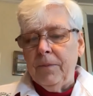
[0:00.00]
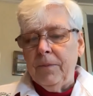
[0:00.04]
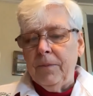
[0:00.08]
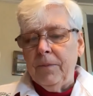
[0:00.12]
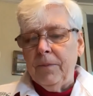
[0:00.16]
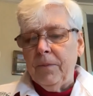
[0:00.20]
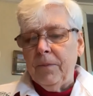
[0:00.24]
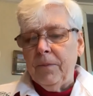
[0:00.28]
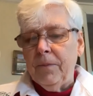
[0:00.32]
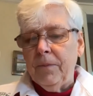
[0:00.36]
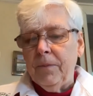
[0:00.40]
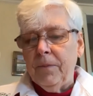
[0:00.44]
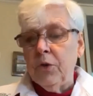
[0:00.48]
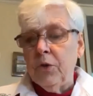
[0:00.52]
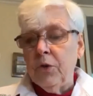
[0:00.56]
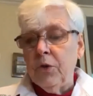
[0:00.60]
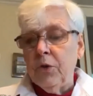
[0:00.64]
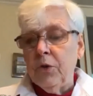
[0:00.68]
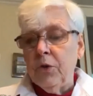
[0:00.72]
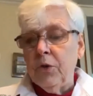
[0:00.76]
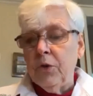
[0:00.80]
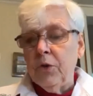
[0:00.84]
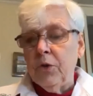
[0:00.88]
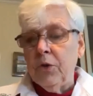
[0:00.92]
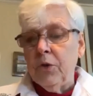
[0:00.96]
2,
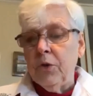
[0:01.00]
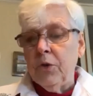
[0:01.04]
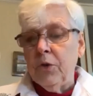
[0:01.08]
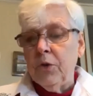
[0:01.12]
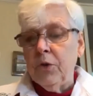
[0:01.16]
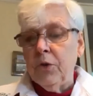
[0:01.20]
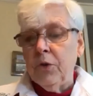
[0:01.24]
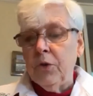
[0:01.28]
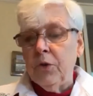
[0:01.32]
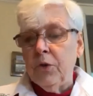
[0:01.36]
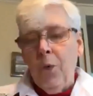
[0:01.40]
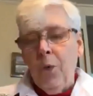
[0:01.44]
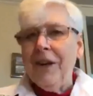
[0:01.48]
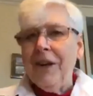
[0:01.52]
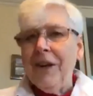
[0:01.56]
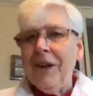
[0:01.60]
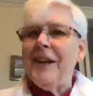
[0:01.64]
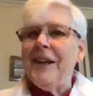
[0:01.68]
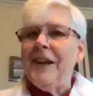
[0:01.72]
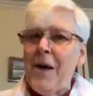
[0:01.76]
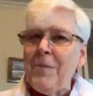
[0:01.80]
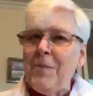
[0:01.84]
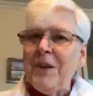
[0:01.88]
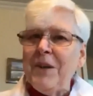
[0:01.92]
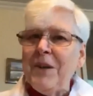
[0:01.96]
working at
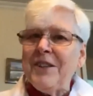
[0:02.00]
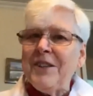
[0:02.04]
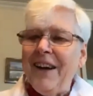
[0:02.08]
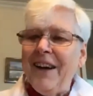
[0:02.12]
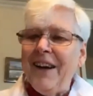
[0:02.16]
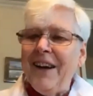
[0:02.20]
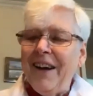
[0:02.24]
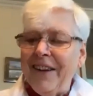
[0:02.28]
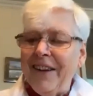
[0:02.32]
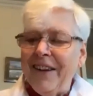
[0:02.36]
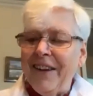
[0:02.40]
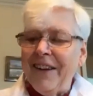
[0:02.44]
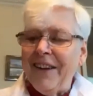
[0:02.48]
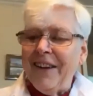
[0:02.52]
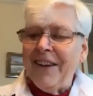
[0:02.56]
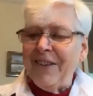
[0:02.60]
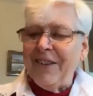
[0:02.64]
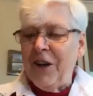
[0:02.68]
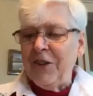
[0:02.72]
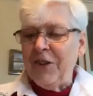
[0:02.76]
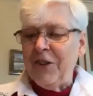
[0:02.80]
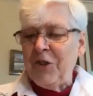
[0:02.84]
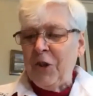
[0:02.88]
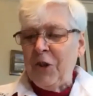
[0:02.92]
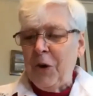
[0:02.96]
Amazon for
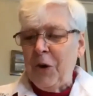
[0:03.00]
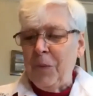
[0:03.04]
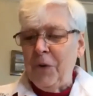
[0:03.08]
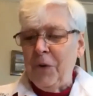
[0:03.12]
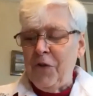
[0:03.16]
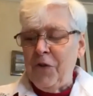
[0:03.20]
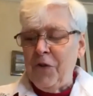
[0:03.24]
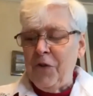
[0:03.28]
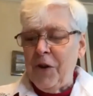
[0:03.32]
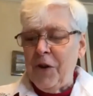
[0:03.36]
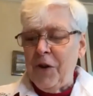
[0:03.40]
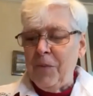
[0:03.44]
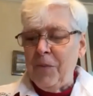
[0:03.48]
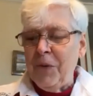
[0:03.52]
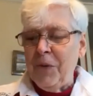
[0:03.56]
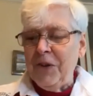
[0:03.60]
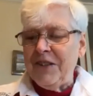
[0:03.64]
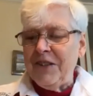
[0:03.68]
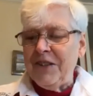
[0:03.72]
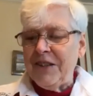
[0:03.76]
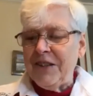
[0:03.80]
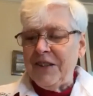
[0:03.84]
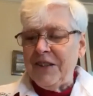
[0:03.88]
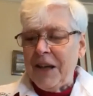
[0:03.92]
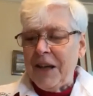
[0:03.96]
October, November, and
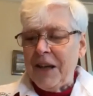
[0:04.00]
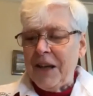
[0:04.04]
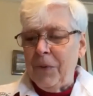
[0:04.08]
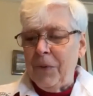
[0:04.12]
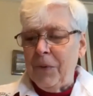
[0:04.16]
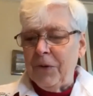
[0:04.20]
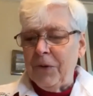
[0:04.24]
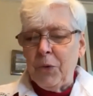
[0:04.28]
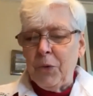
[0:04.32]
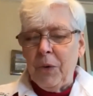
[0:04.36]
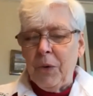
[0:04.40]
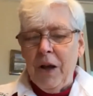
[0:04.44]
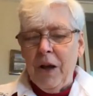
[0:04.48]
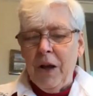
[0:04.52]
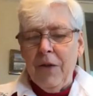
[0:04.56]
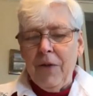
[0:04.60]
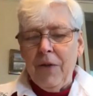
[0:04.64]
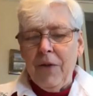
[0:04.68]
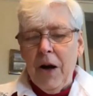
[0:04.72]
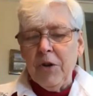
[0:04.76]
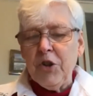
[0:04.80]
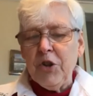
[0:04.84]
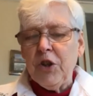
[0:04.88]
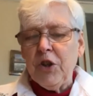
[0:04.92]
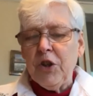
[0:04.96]
December,
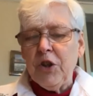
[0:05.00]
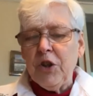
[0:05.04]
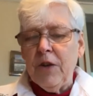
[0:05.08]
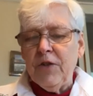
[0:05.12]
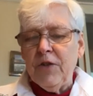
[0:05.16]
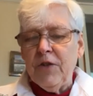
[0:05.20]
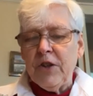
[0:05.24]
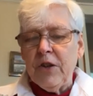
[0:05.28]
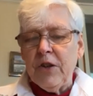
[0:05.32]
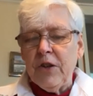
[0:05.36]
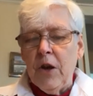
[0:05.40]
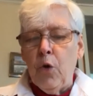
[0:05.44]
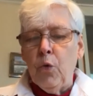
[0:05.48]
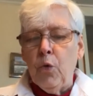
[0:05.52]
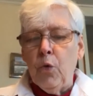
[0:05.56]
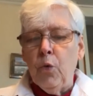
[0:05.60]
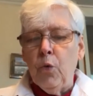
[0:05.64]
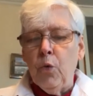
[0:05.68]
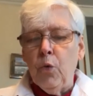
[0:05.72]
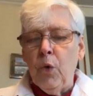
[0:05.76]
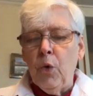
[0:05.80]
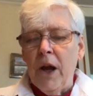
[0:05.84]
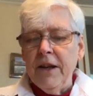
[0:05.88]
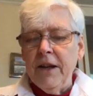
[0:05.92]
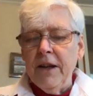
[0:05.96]
12-hour shifts,
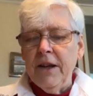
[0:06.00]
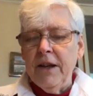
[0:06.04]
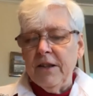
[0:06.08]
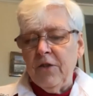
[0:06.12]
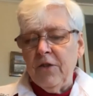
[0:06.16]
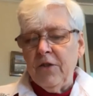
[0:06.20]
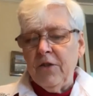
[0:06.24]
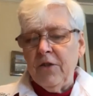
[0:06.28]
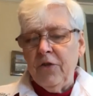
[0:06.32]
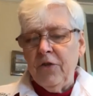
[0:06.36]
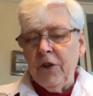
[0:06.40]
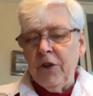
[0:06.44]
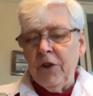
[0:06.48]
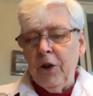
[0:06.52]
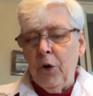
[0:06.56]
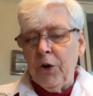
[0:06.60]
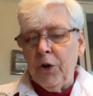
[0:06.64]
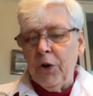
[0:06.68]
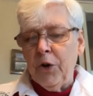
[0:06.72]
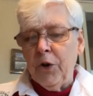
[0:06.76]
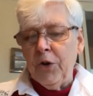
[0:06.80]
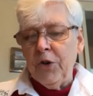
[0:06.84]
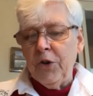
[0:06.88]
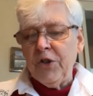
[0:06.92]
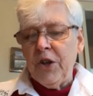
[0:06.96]
running to fill
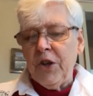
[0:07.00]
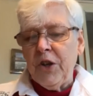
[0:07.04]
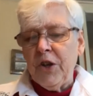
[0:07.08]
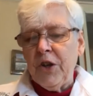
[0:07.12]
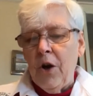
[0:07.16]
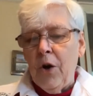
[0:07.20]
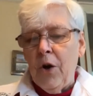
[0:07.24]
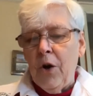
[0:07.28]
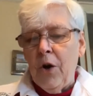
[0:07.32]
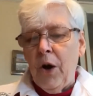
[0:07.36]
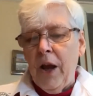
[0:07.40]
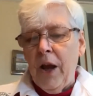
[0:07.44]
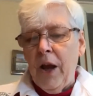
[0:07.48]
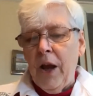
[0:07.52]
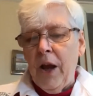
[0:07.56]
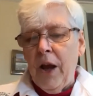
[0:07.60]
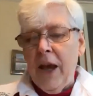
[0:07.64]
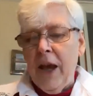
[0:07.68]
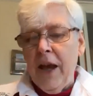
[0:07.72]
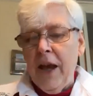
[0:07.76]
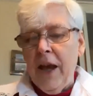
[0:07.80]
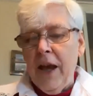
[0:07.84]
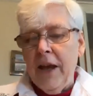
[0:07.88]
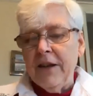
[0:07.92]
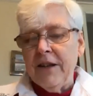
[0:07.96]
orders and to
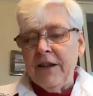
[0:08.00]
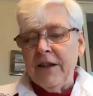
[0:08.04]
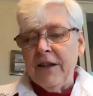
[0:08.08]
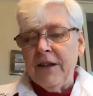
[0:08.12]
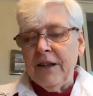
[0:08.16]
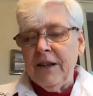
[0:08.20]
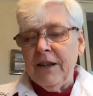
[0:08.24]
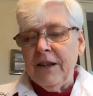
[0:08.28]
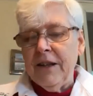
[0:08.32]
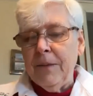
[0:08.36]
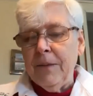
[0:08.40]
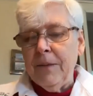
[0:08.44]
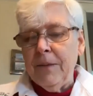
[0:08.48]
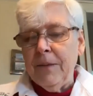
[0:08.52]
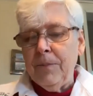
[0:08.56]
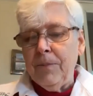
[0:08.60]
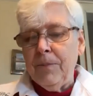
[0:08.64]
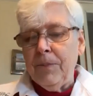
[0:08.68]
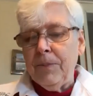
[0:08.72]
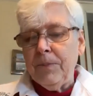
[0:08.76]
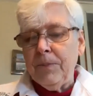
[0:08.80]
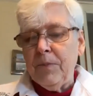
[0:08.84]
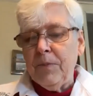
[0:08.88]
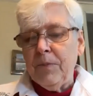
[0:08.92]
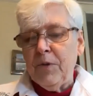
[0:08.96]
keep shelves
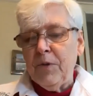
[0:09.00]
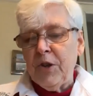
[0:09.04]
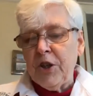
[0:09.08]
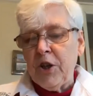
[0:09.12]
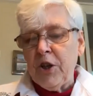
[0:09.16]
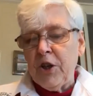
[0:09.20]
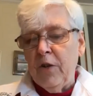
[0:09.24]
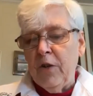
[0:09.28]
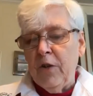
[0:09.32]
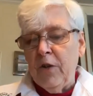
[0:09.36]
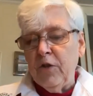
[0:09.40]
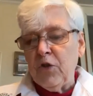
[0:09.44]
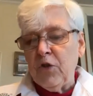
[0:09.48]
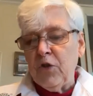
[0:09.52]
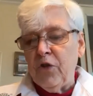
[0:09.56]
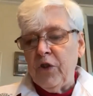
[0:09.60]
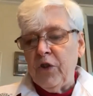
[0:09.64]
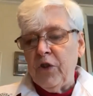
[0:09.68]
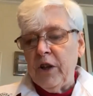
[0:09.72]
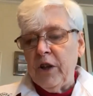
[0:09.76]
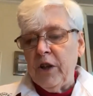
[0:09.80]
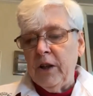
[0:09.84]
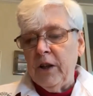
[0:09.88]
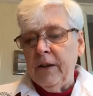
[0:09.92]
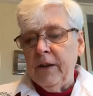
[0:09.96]
filled. Minimum
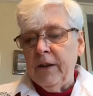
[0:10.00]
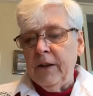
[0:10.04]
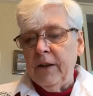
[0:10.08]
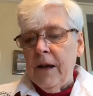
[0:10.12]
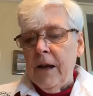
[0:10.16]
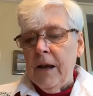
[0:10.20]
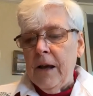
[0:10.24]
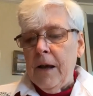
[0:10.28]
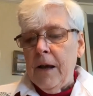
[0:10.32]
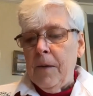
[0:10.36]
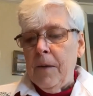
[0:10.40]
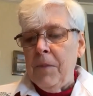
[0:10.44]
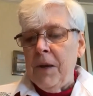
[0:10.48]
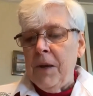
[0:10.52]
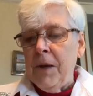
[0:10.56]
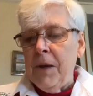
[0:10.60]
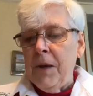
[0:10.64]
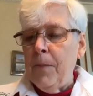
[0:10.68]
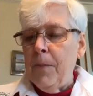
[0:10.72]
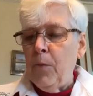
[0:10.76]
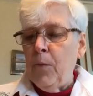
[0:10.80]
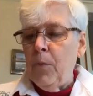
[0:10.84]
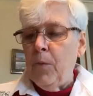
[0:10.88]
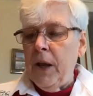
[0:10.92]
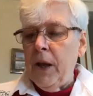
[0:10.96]
wage of $9 to
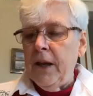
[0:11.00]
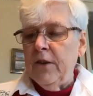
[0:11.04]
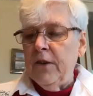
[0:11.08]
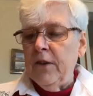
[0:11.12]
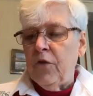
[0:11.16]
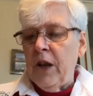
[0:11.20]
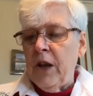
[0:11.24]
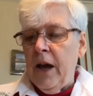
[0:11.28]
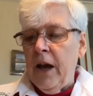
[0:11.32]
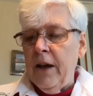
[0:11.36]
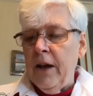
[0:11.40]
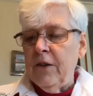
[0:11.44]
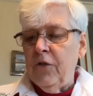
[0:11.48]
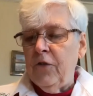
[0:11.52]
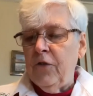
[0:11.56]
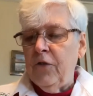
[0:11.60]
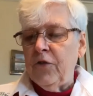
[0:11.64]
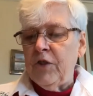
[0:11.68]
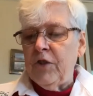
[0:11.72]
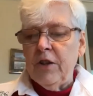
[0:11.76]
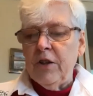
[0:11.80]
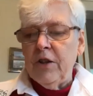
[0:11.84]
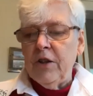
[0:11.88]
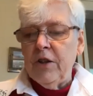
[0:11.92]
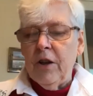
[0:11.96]
$15 per hour,
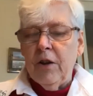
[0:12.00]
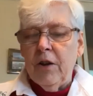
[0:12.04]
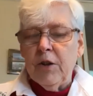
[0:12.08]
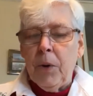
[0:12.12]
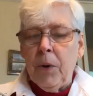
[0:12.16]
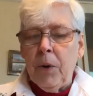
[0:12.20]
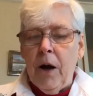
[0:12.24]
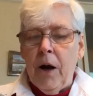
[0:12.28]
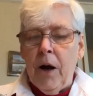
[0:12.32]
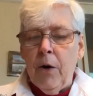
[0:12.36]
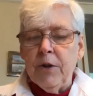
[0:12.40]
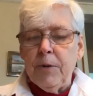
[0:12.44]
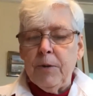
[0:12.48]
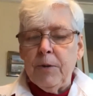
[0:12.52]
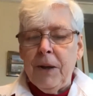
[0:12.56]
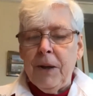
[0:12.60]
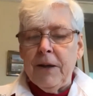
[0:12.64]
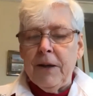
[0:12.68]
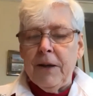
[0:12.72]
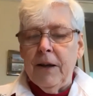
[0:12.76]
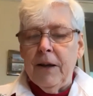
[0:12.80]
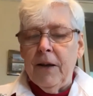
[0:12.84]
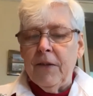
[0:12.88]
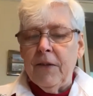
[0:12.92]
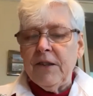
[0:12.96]
depending on the state.